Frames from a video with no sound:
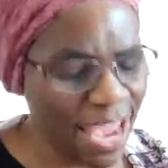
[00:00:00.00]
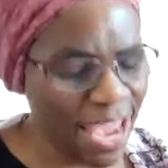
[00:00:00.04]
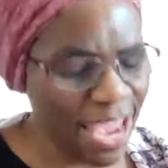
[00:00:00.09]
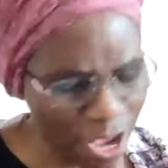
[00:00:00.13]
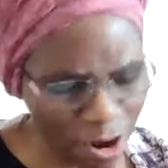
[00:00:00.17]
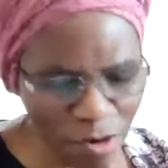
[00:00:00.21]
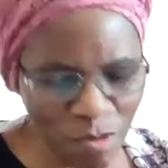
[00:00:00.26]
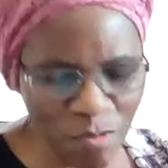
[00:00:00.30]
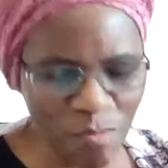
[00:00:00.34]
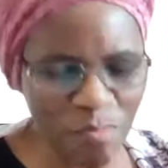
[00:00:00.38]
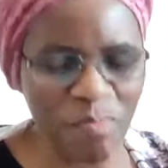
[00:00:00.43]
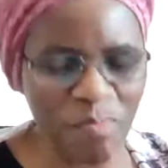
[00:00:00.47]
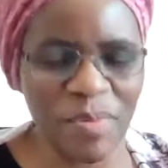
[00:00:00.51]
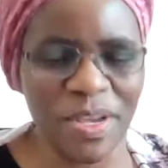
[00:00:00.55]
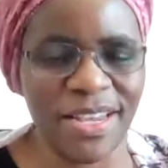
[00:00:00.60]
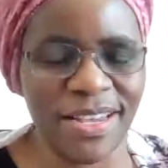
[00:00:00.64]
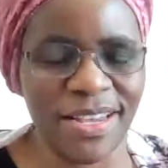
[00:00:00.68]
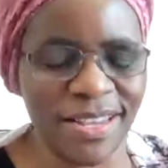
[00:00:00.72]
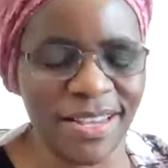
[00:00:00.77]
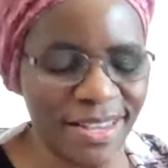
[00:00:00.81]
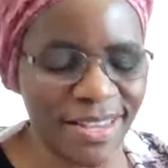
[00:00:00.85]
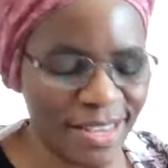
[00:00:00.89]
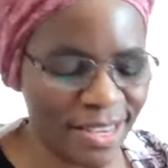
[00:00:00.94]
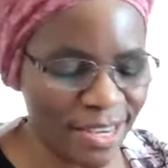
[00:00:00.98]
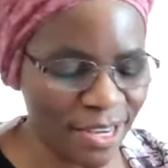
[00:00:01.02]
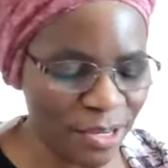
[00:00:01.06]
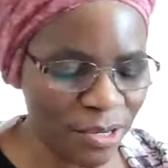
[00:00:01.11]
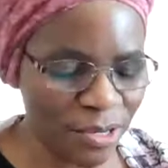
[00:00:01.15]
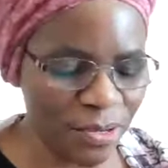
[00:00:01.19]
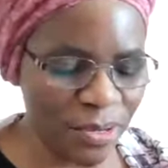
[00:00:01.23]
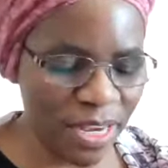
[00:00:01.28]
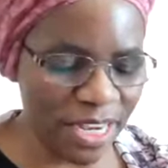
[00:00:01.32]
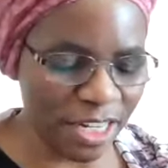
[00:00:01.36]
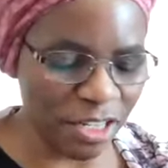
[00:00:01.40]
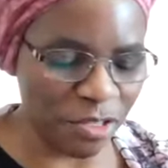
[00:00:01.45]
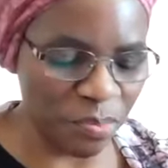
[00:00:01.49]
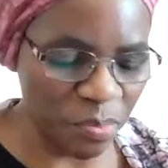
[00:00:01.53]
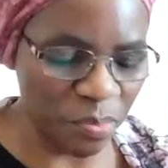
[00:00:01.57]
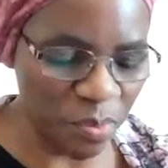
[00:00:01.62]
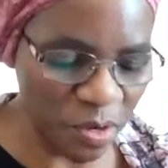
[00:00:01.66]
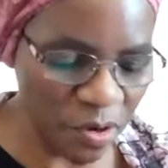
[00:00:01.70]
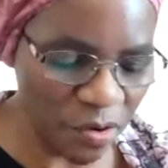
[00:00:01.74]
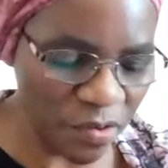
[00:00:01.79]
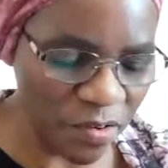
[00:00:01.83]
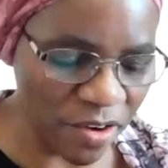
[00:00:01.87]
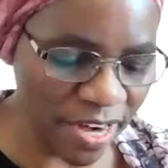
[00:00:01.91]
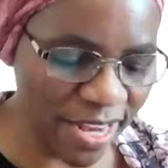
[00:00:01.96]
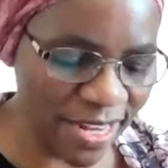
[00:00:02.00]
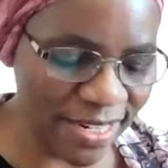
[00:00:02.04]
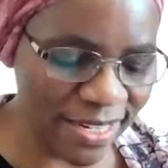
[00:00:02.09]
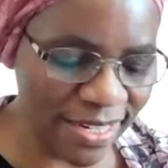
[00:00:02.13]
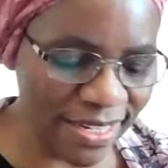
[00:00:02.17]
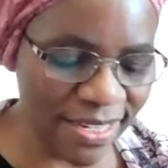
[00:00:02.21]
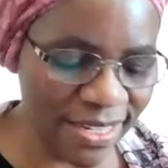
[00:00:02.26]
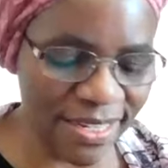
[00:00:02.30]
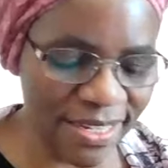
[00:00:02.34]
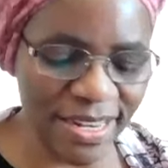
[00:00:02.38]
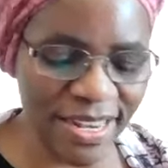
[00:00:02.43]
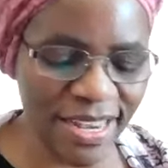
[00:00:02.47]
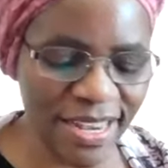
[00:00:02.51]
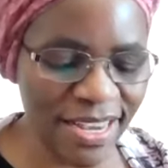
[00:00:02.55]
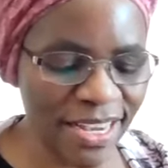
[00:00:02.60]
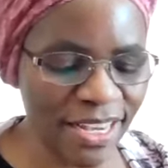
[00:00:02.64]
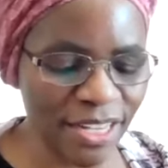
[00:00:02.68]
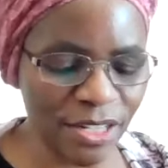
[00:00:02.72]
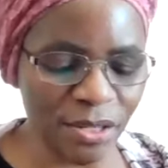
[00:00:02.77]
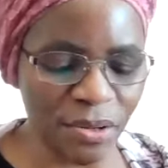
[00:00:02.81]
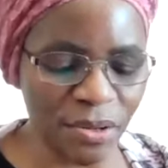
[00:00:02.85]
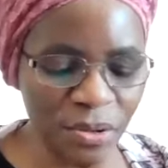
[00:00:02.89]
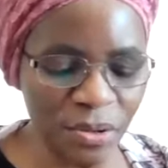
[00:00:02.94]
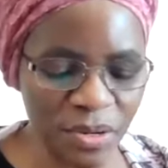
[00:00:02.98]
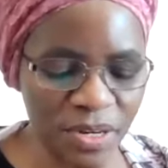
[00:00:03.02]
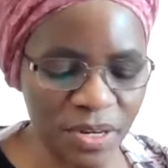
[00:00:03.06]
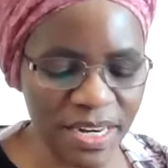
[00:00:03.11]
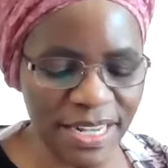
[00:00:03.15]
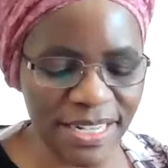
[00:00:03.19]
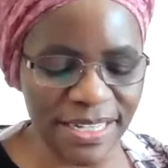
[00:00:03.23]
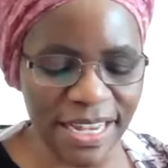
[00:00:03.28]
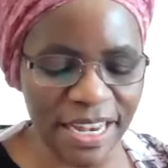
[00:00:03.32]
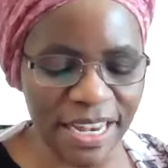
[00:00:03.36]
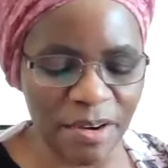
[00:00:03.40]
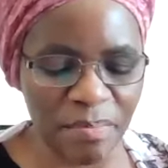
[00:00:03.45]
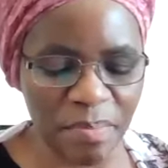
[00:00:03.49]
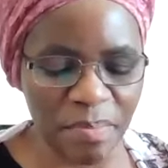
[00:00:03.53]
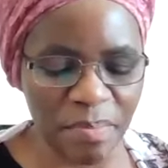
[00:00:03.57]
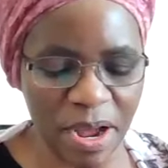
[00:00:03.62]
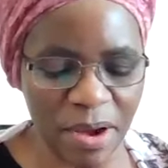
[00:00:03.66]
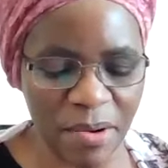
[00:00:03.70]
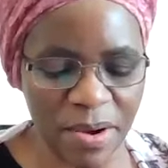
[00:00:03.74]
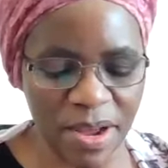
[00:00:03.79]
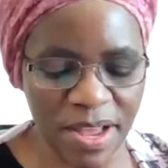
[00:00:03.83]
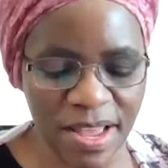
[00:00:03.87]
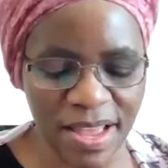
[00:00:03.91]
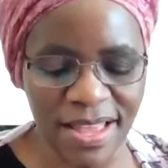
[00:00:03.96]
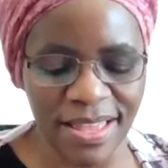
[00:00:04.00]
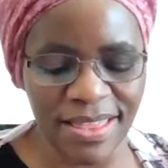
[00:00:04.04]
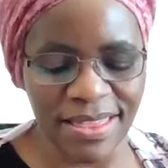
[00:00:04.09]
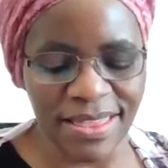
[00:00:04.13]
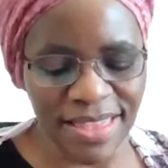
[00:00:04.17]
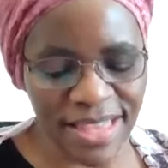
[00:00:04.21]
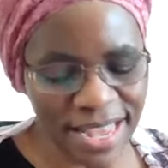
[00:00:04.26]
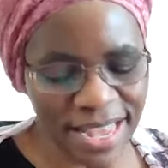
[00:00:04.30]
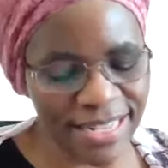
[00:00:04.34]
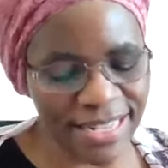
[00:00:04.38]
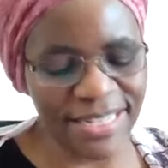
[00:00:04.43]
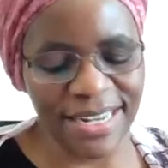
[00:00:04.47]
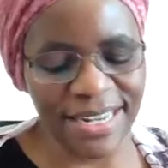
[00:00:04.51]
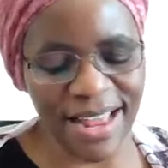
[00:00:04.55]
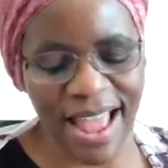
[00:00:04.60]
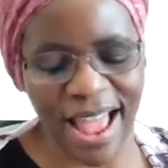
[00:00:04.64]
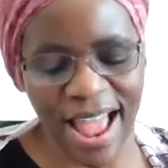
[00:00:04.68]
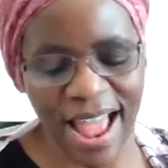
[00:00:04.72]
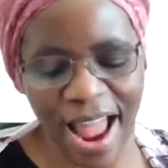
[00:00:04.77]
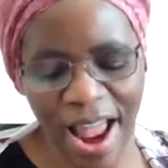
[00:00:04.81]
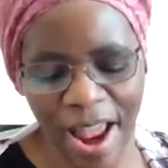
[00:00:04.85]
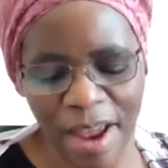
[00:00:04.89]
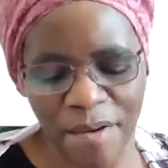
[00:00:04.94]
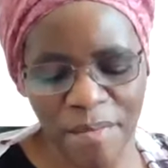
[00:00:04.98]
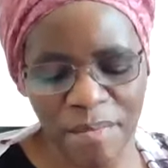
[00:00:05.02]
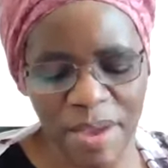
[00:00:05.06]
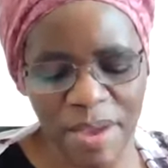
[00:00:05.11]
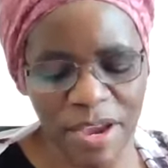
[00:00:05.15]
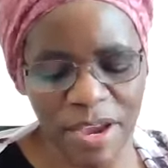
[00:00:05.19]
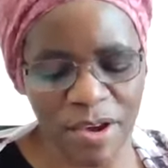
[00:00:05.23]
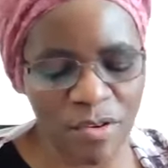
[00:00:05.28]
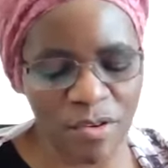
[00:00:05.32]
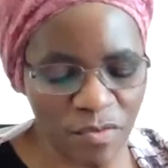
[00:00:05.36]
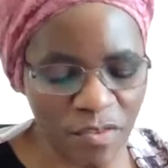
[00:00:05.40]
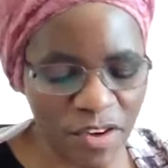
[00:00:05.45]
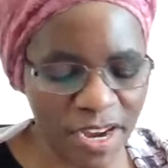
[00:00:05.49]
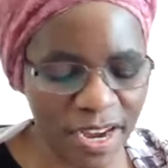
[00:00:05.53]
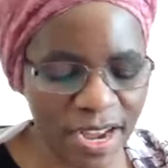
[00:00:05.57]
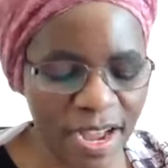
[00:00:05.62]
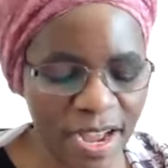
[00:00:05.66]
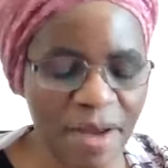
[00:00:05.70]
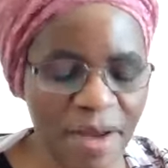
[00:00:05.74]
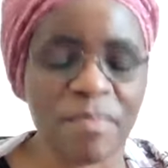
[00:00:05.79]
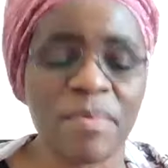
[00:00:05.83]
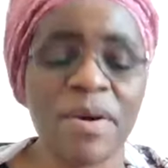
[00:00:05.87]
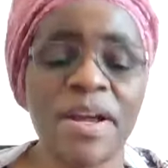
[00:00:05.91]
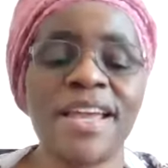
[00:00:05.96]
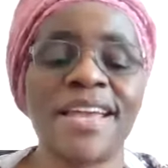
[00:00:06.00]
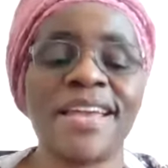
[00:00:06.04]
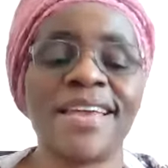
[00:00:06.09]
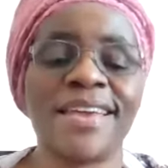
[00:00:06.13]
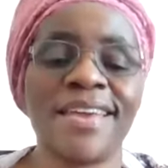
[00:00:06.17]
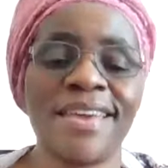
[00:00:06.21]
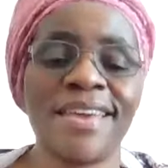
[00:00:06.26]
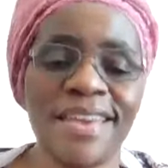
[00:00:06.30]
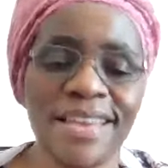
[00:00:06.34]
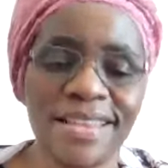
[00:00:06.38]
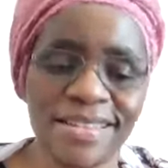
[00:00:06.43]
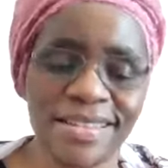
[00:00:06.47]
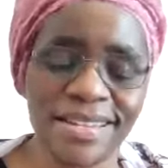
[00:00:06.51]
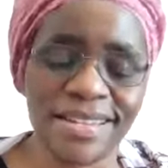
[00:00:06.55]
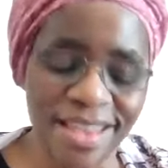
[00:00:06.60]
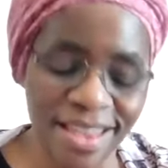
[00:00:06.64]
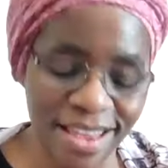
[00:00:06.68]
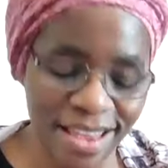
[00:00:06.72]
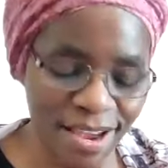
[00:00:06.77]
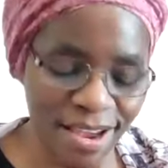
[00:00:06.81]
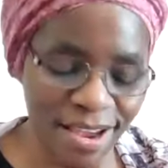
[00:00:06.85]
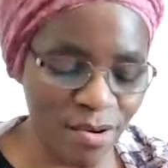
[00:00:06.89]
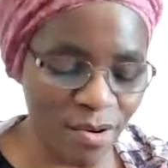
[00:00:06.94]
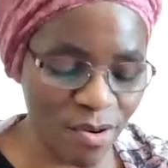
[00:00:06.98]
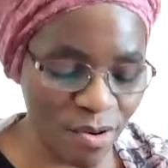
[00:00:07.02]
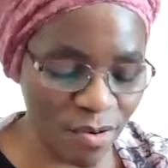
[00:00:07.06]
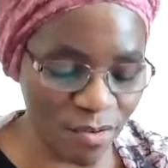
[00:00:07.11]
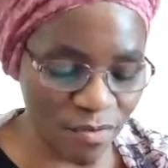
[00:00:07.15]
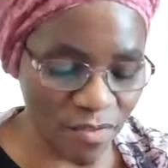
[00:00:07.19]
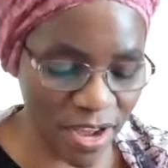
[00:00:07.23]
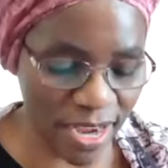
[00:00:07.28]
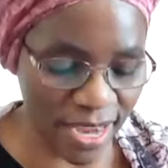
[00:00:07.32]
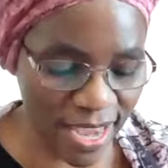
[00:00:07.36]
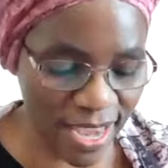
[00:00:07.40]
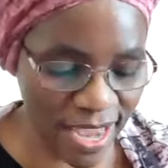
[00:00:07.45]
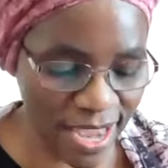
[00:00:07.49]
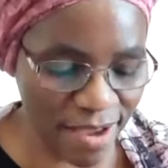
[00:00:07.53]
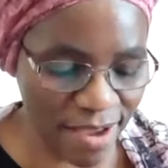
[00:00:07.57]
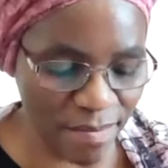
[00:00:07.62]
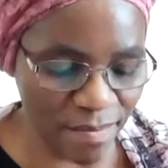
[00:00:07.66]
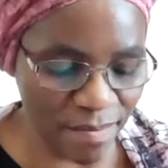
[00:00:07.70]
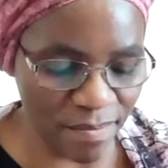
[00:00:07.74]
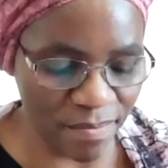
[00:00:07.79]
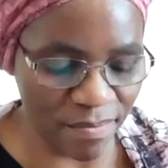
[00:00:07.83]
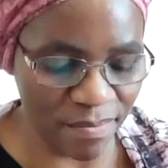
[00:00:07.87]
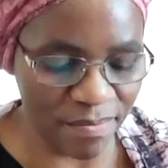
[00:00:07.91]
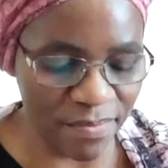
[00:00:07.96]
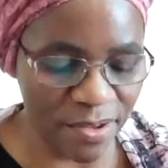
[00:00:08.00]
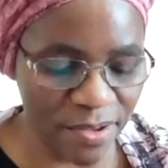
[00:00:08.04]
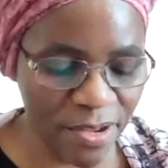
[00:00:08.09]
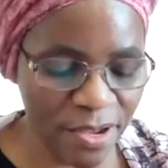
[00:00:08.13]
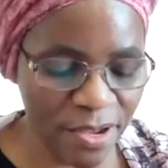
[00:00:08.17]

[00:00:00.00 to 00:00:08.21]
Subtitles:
Help me to experience his goodness and power that I may overcome as he overcame.